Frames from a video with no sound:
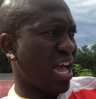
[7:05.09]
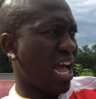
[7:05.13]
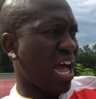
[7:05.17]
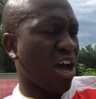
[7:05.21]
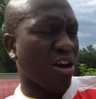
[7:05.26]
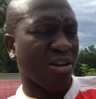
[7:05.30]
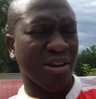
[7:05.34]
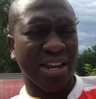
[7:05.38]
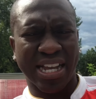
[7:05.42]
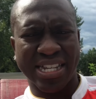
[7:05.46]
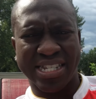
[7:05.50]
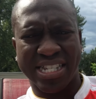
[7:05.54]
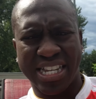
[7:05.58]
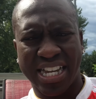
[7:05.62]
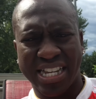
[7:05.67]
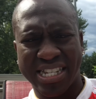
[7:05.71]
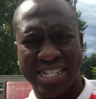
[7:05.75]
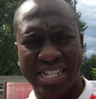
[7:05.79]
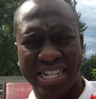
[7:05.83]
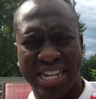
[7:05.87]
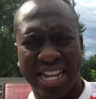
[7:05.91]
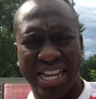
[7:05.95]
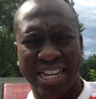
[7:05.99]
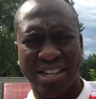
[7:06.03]
outlets
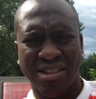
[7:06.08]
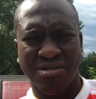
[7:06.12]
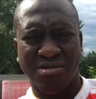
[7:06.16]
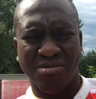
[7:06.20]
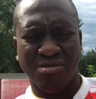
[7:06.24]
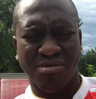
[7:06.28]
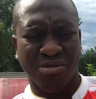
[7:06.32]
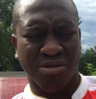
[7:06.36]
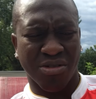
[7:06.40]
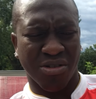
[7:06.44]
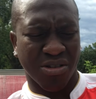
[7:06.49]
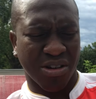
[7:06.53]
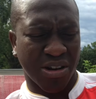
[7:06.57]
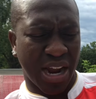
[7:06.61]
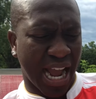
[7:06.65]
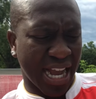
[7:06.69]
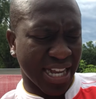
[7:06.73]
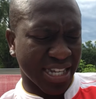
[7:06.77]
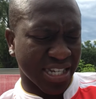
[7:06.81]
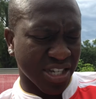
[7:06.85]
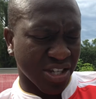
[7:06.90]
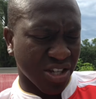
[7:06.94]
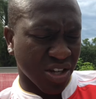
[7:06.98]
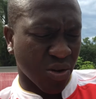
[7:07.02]
yesterday were
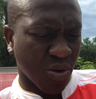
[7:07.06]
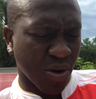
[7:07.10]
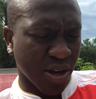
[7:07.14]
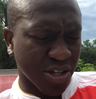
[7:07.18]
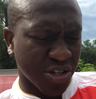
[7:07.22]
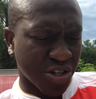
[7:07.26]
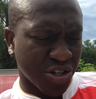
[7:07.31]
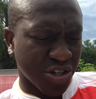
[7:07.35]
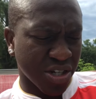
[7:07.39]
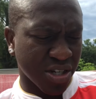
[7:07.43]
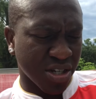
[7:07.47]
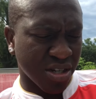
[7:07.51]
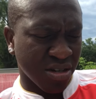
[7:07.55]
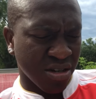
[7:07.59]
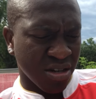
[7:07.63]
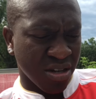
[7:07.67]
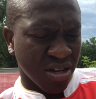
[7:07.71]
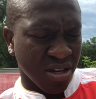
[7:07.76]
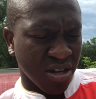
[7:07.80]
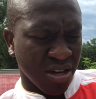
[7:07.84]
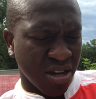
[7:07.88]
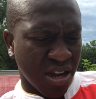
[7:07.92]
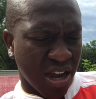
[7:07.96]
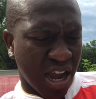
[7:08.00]
asking the question,
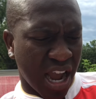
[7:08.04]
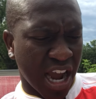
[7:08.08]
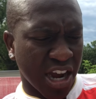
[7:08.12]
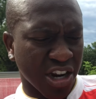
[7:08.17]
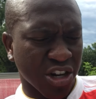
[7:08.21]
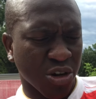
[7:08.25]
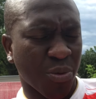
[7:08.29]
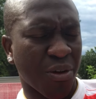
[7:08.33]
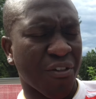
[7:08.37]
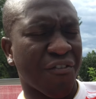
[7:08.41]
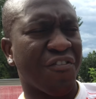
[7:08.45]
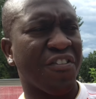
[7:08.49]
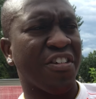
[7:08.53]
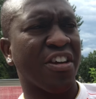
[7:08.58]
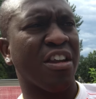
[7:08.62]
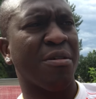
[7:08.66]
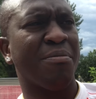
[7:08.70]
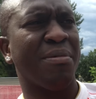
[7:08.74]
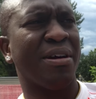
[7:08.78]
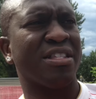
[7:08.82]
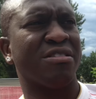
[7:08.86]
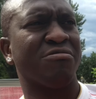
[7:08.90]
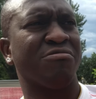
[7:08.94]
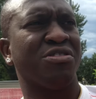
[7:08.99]
how do we feel
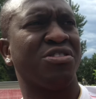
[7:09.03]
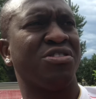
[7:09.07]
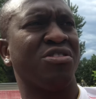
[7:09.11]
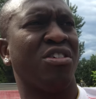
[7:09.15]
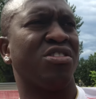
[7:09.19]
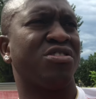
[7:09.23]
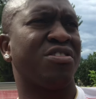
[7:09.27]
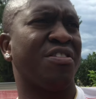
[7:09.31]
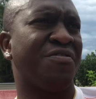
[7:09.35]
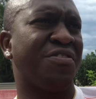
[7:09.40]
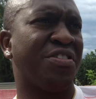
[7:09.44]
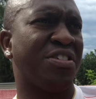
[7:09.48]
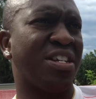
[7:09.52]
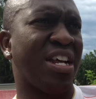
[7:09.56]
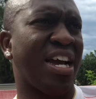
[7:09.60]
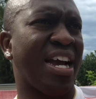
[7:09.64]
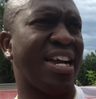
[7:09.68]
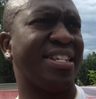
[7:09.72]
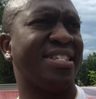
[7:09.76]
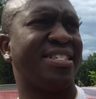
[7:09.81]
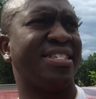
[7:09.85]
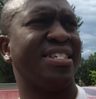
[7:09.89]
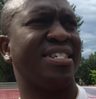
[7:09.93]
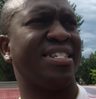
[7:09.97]
about the results of
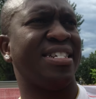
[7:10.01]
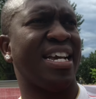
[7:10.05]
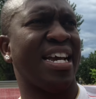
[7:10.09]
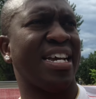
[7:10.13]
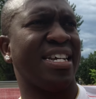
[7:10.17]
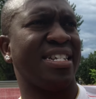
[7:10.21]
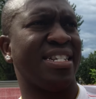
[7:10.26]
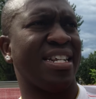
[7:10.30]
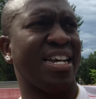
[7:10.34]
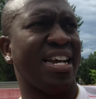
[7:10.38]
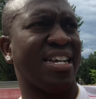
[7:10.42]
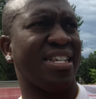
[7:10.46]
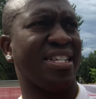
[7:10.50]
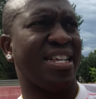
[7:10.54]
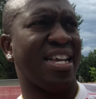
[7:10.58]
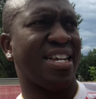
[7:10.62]
United and